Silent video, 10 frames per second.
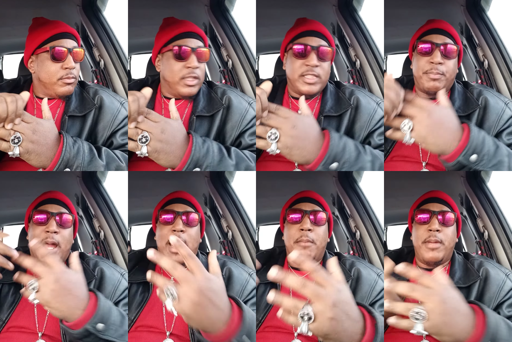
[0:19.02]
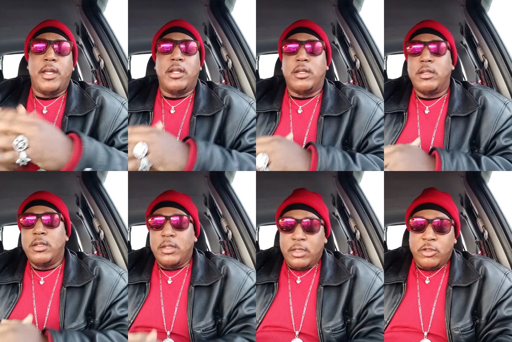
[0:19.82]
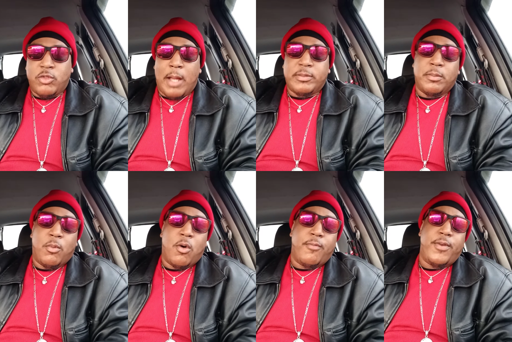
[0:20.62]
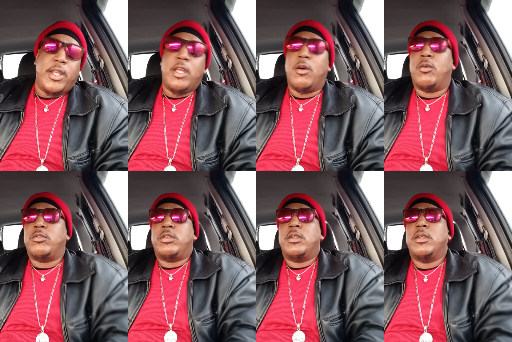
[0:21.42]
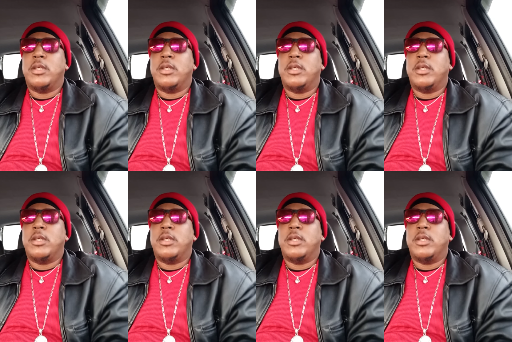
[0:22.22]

inspired me to drop some more videos.